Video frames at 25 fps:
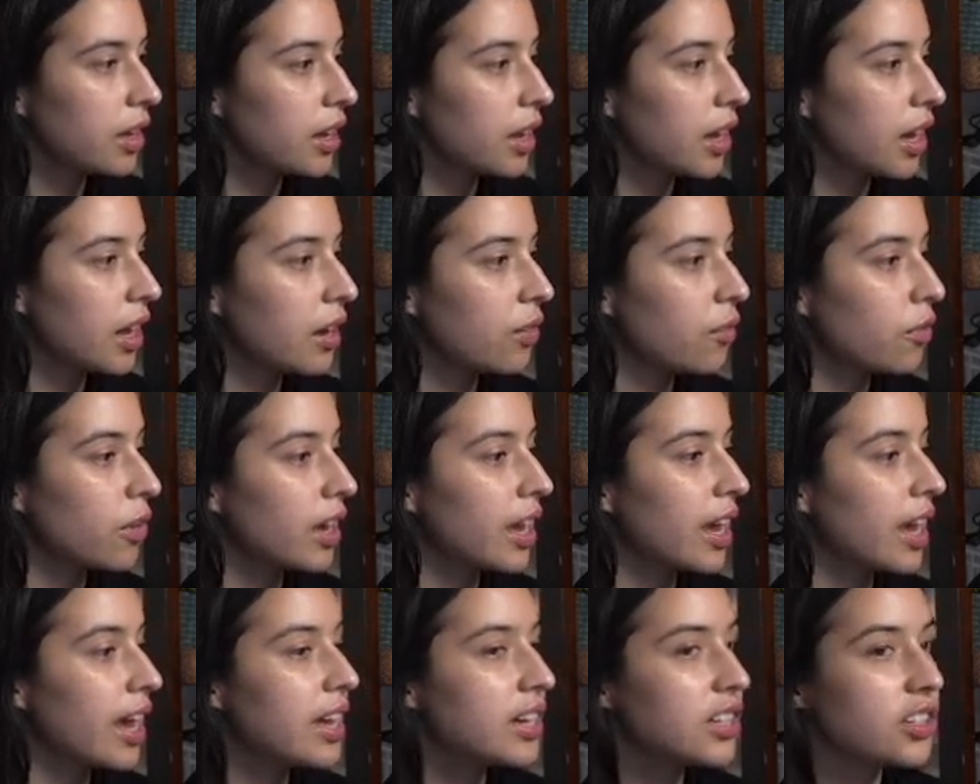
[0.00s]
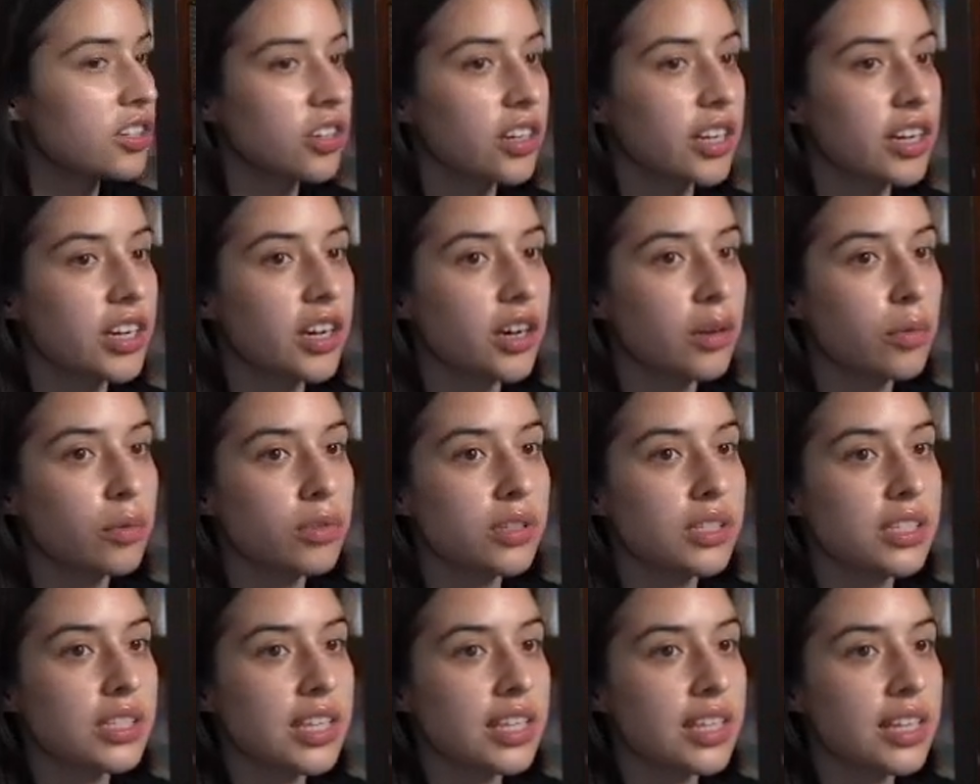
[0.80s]
And if we hit enter here, we'll
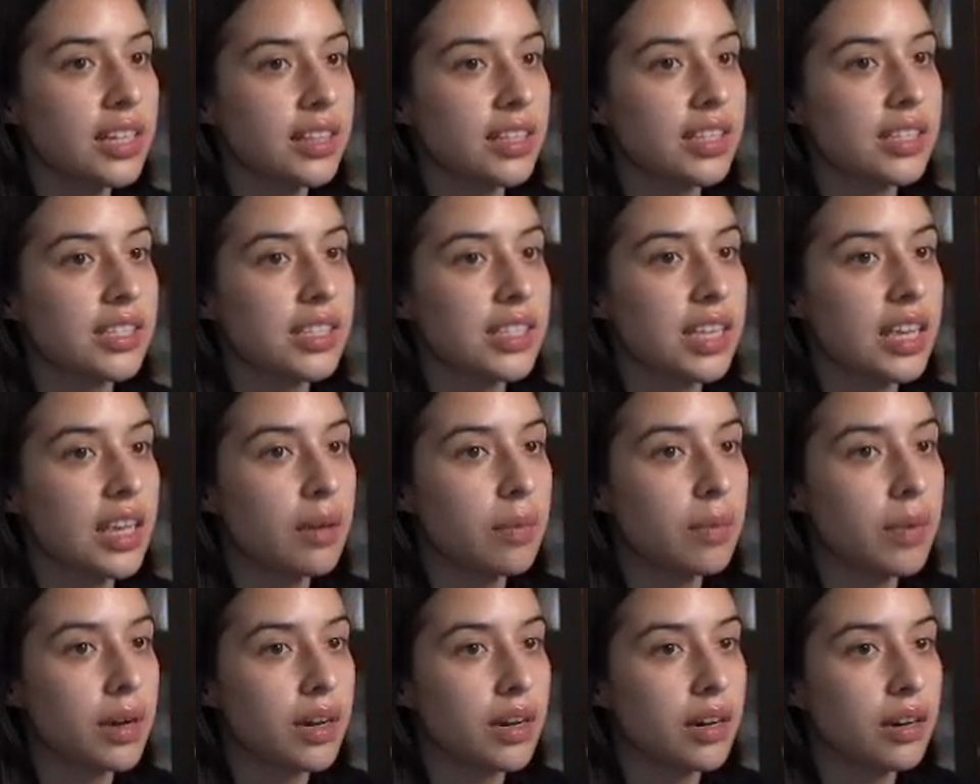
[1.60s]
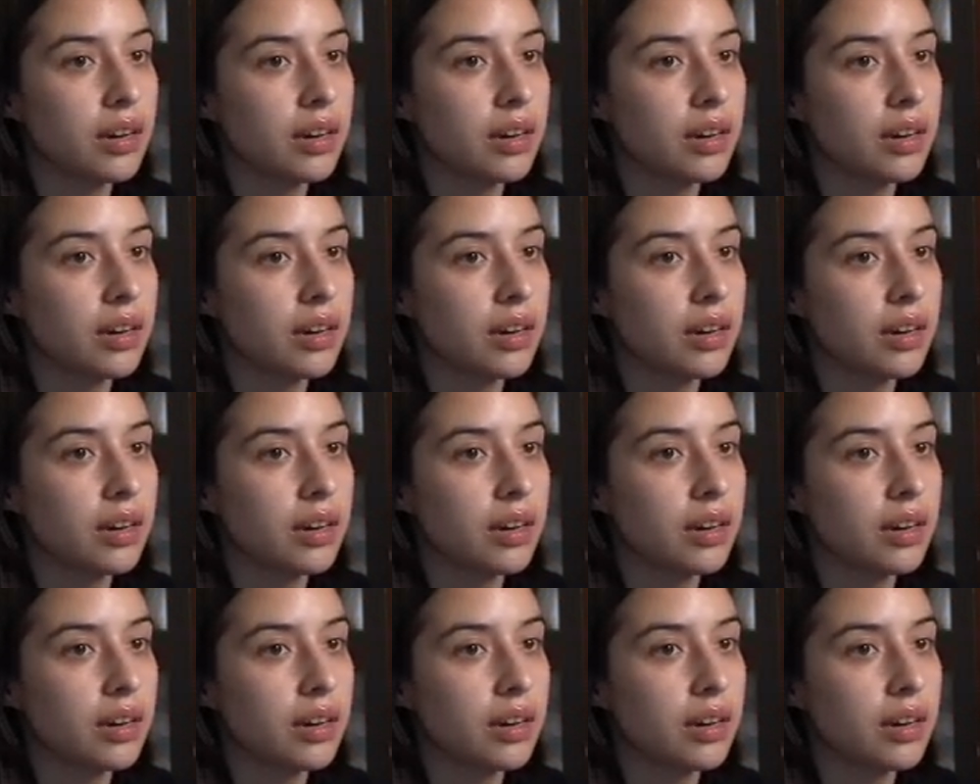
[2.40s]
see that the schema